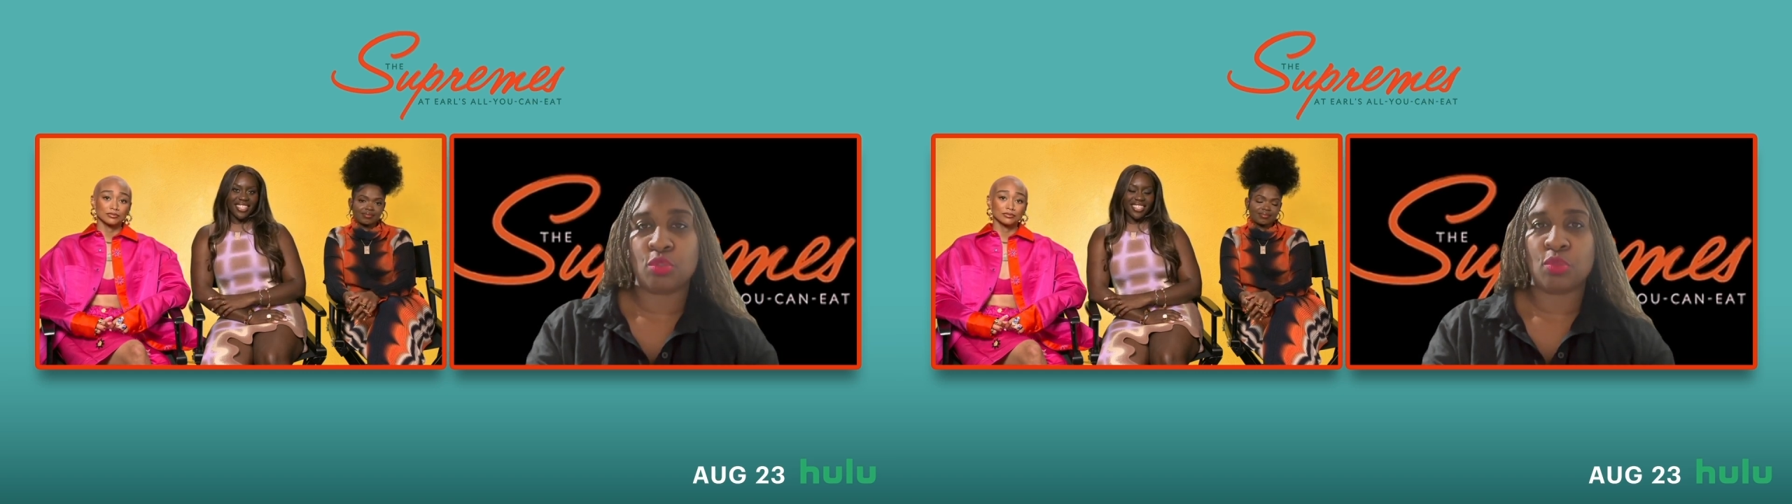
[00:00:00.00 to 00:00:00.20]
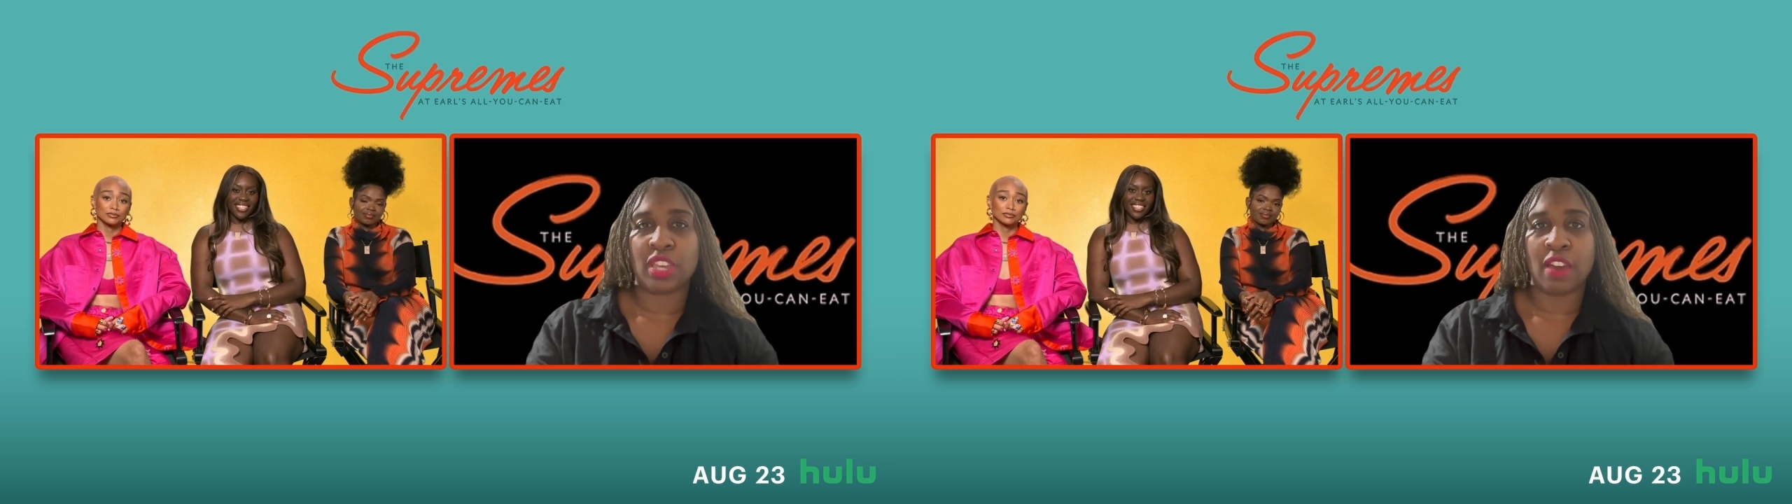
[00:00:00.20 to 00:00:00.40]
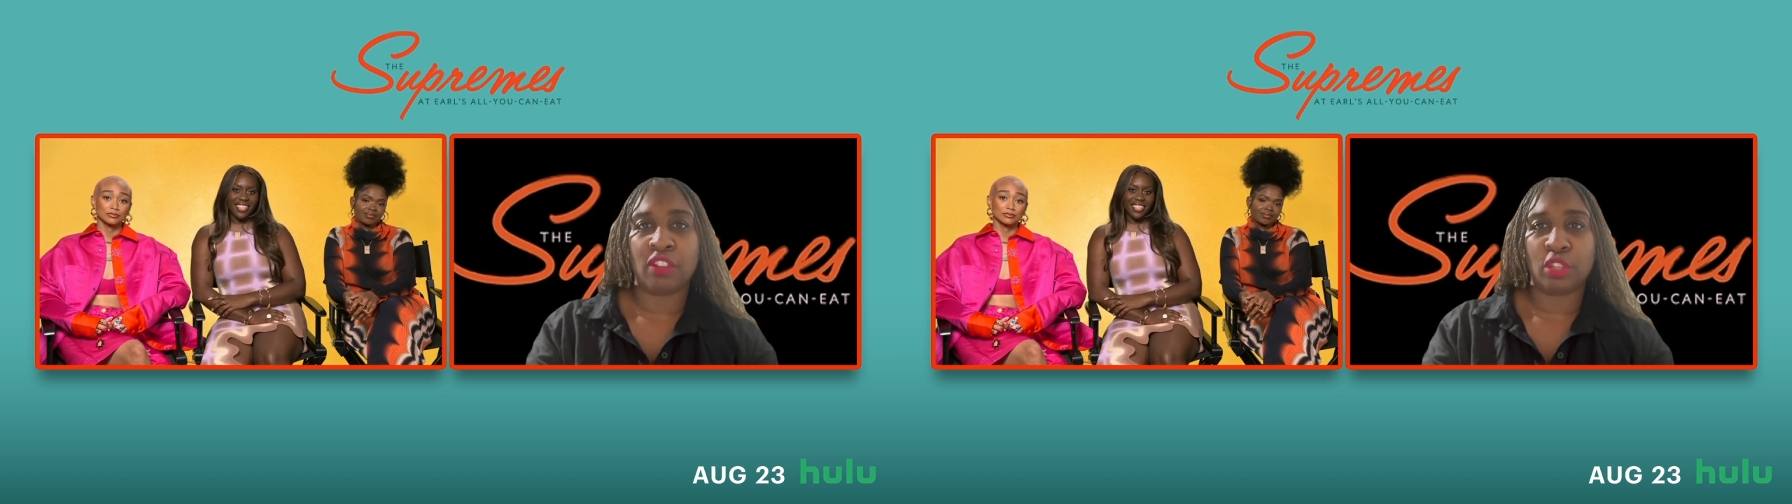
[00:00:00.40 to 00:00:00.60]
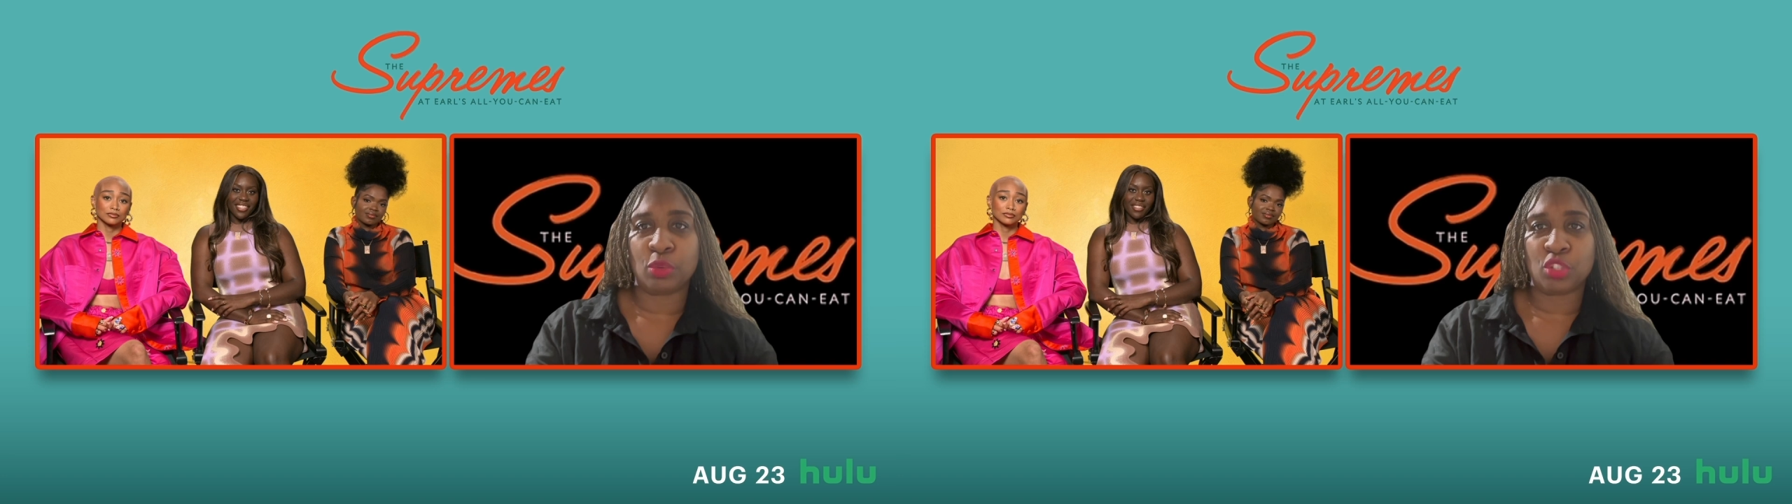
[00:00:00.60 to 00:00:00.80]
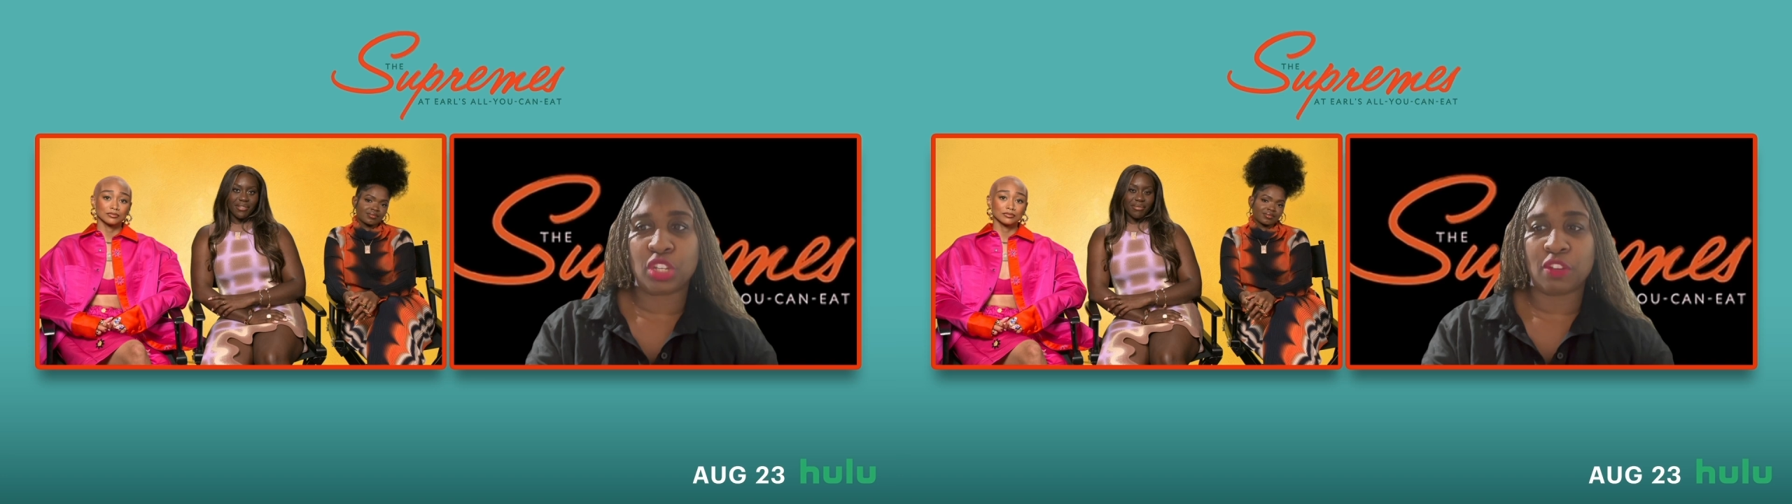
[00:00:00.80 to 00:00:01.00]
The
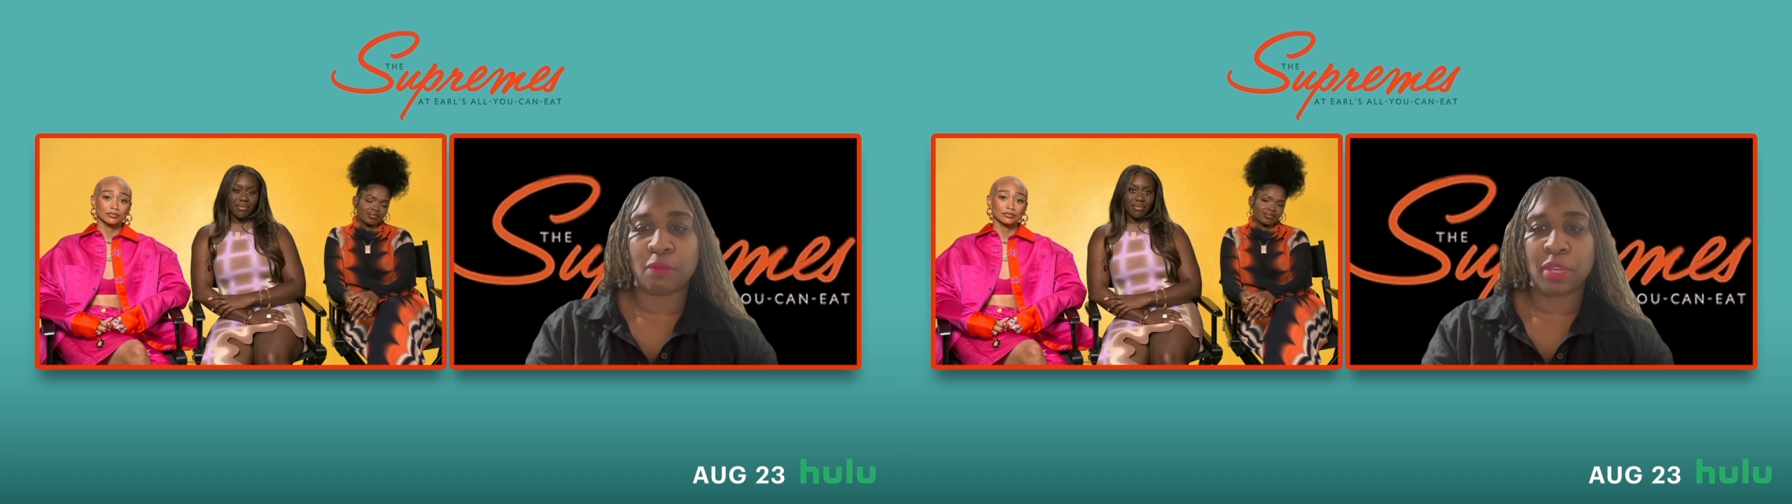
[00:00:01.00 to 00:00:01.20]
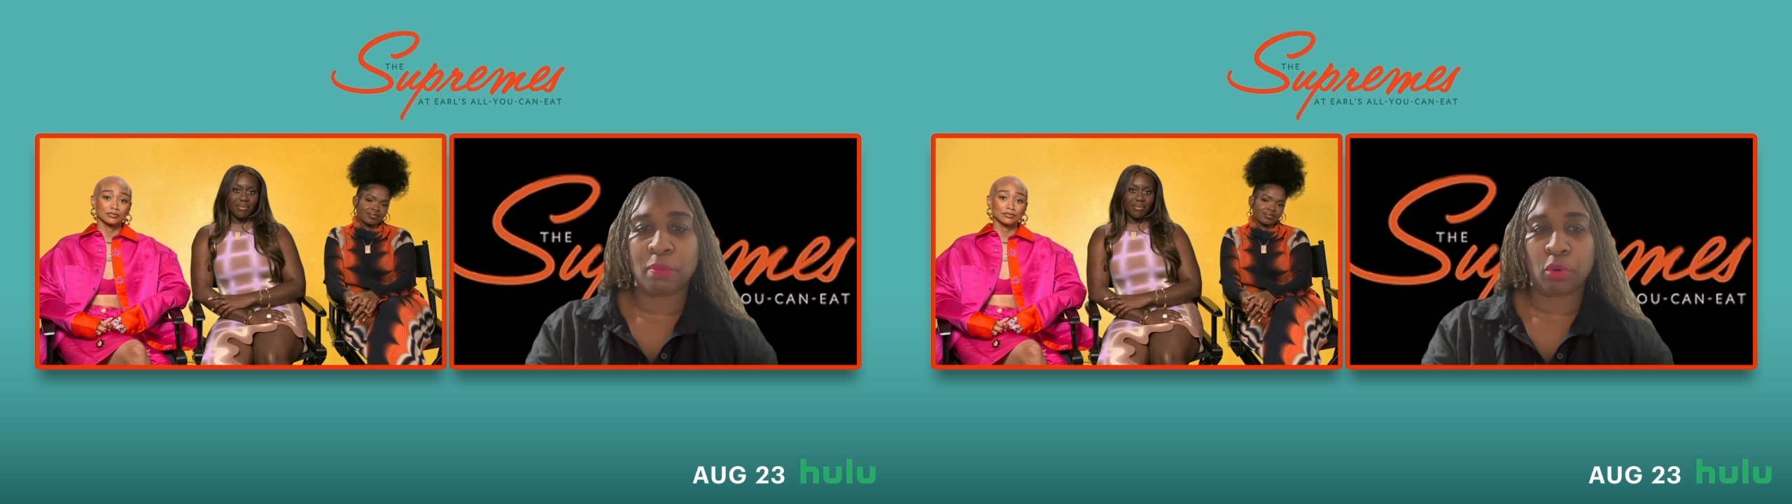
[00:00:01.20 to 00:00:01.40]
evolution of people,